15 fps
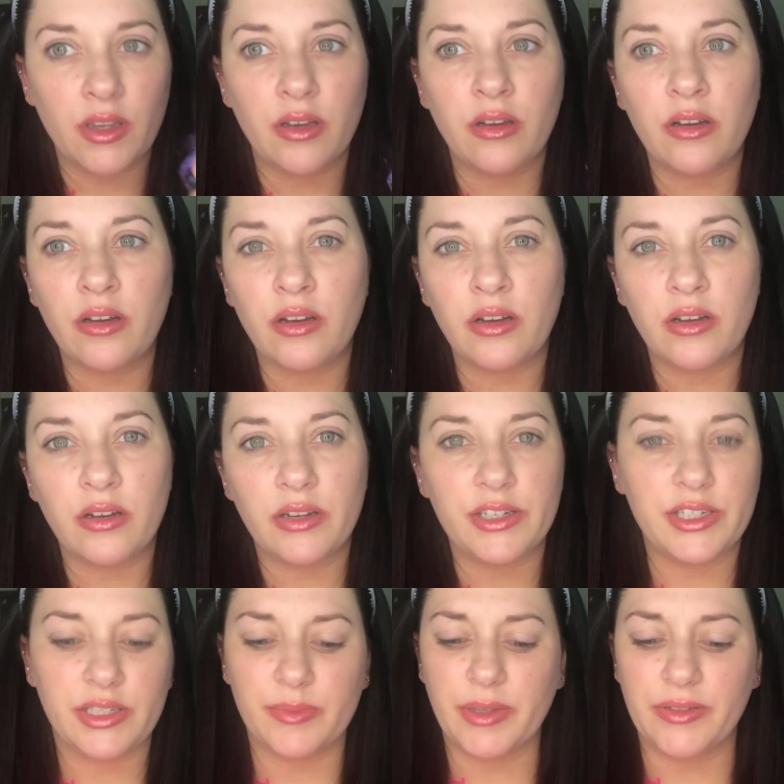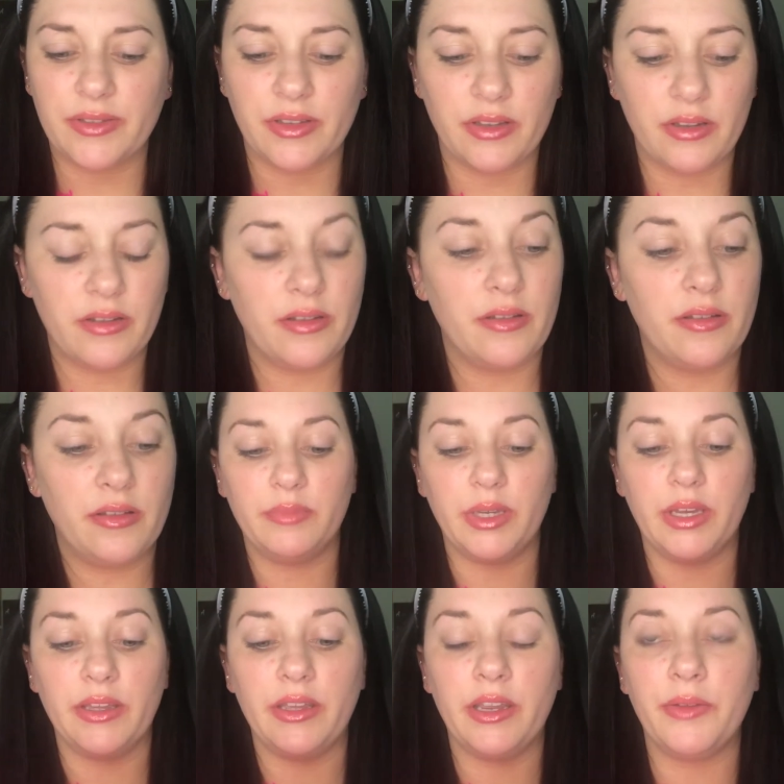Oh, it just smells good.
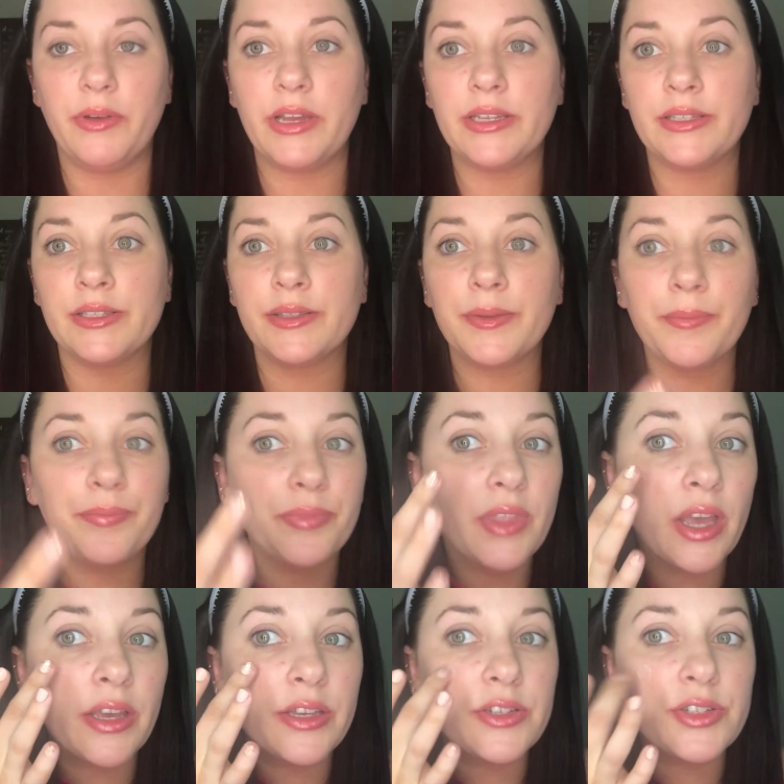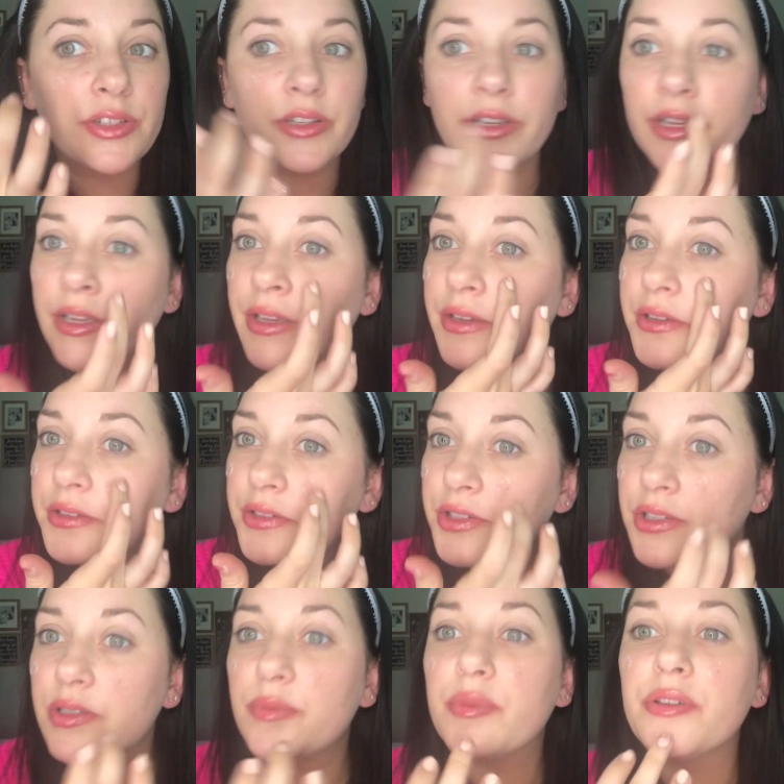But anyways, I usually
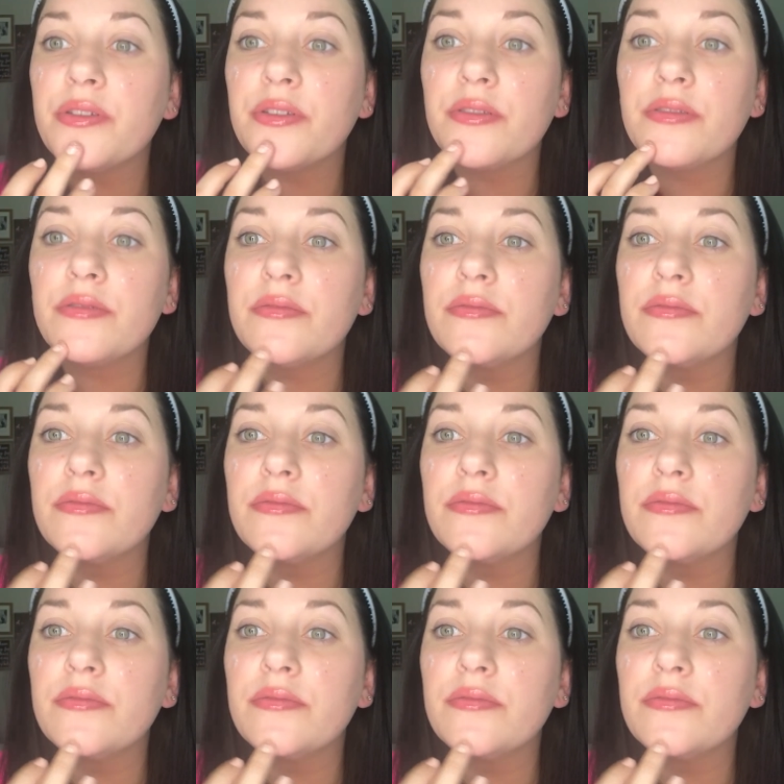just put